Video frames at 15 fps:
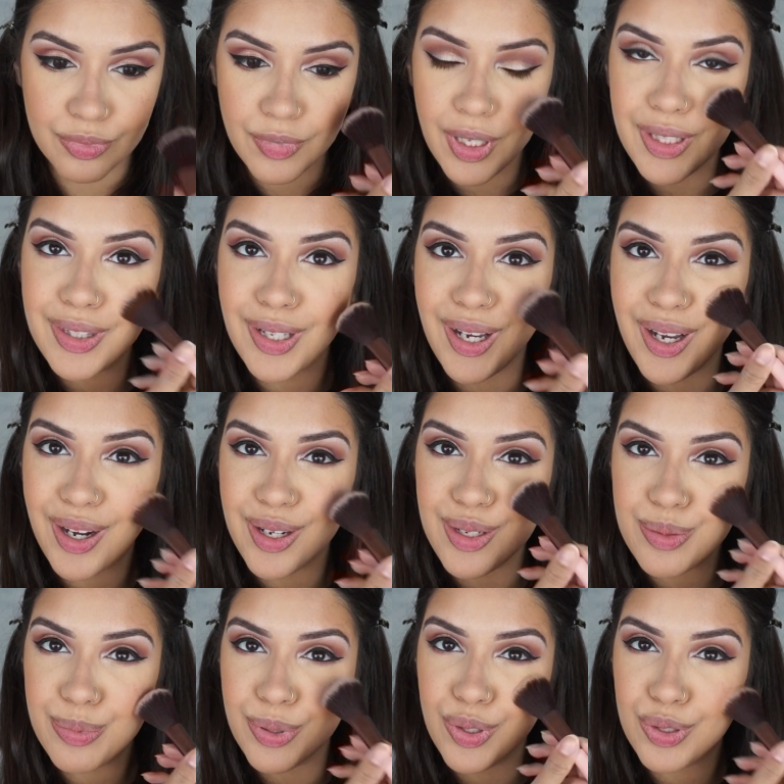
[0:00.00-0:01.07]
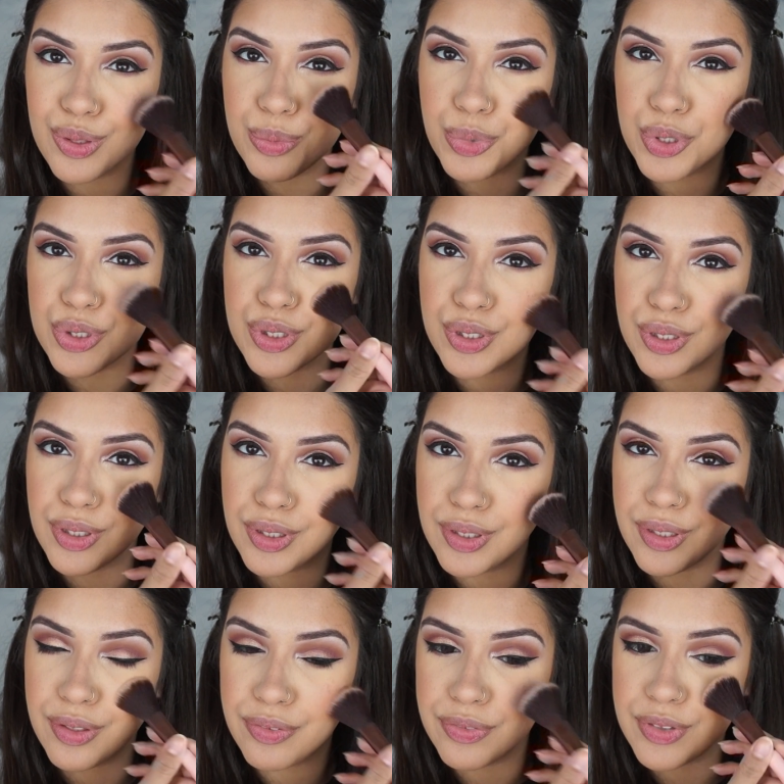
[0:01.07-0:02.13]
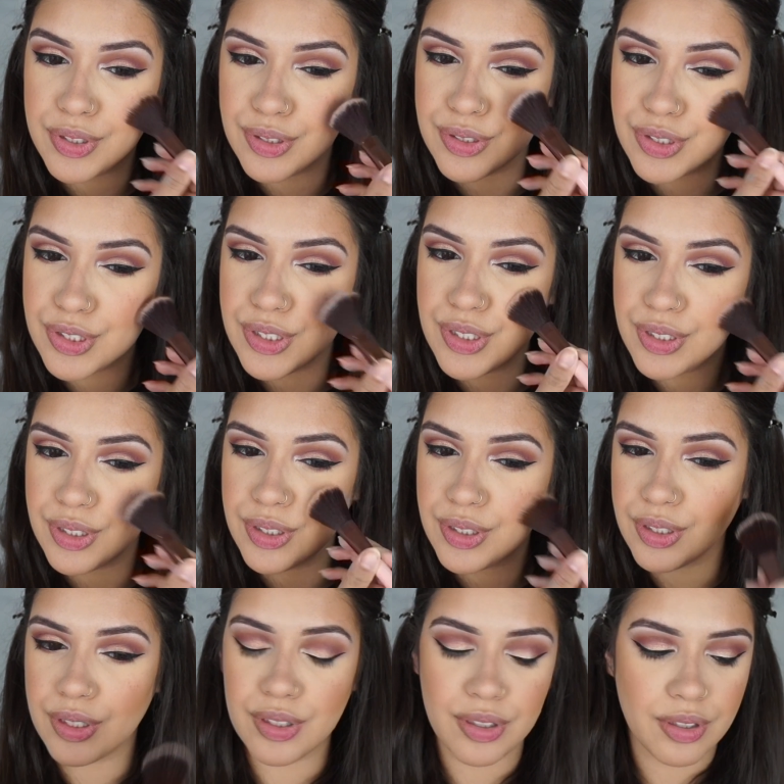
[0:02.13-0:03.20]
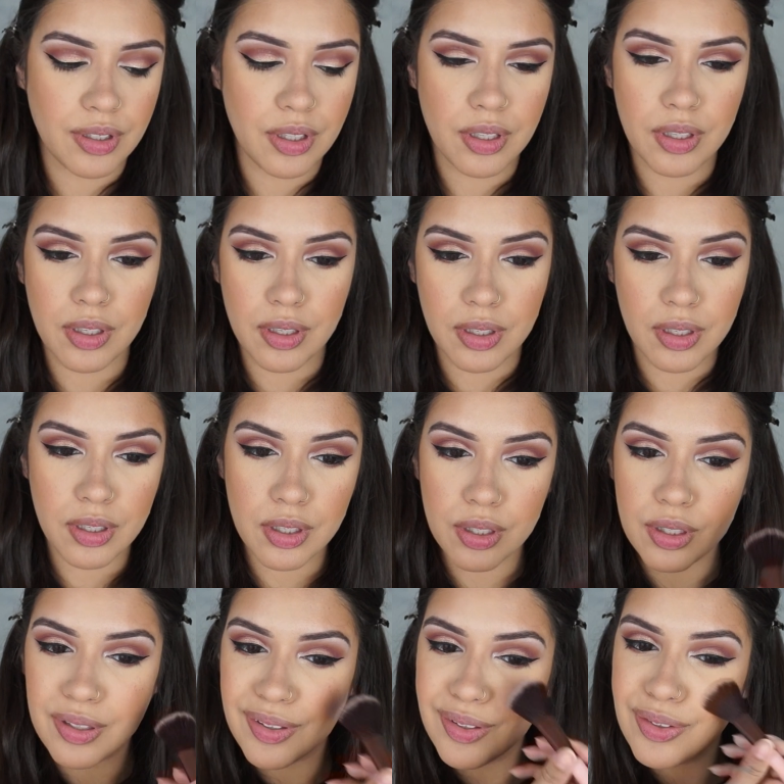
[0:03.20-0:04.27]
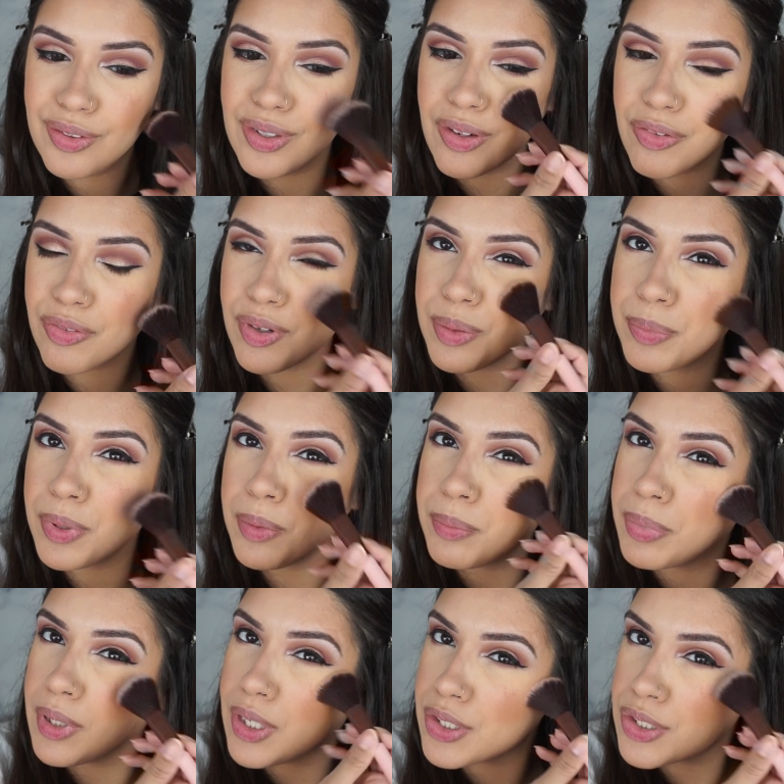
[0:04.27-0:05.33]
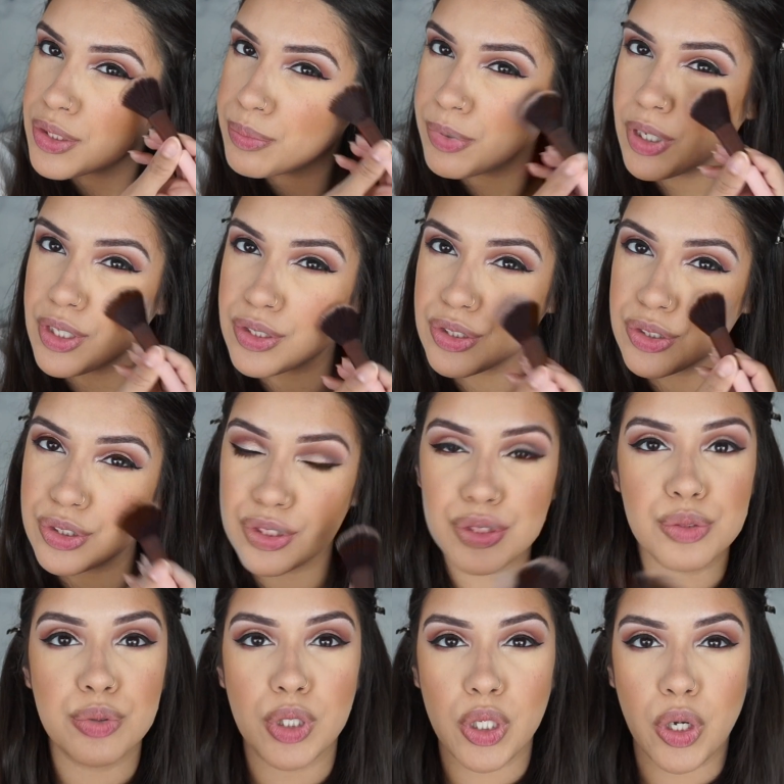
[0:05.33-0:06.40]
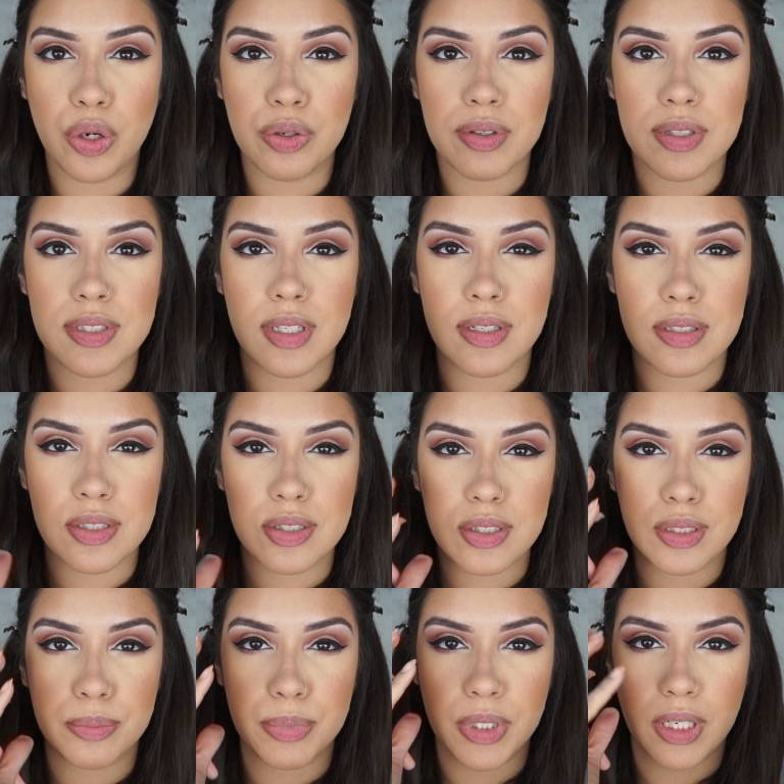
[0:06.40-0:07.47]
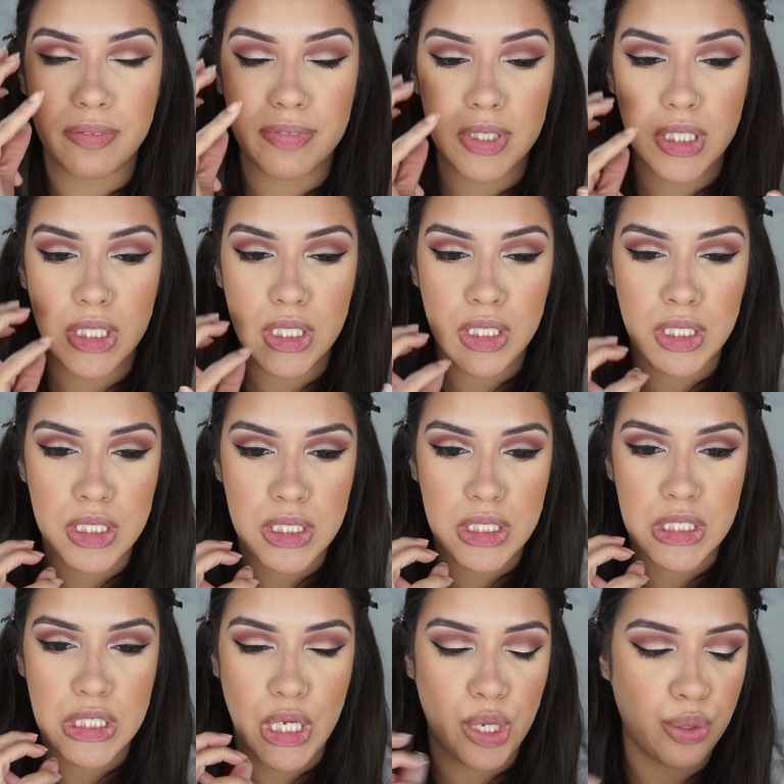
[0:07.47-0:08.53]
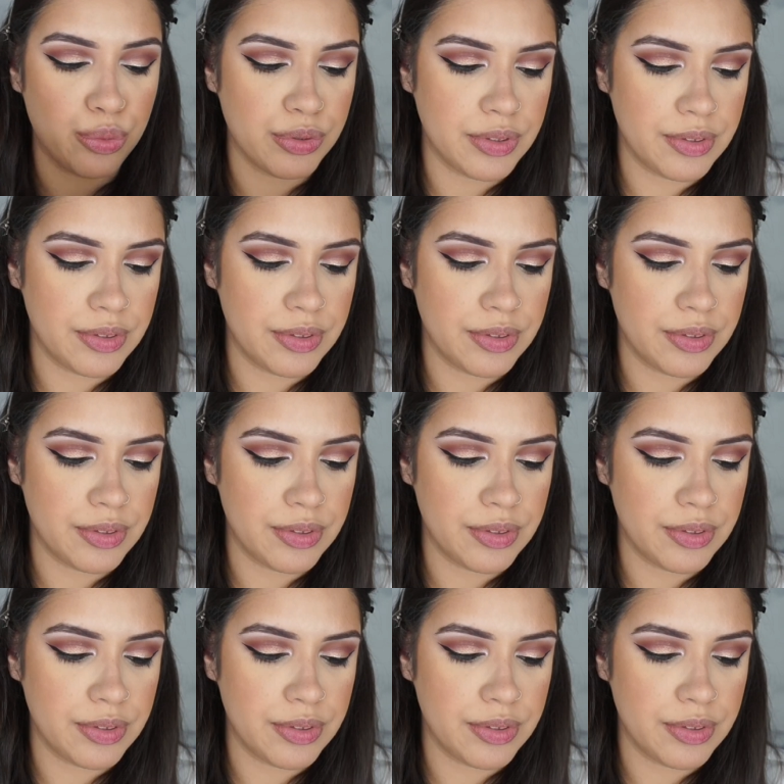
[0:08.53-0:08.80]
And the higher you put it, the more it's going to lift your cheek. You never want to put blush or bronzer too low because then it's just going to bring everything down.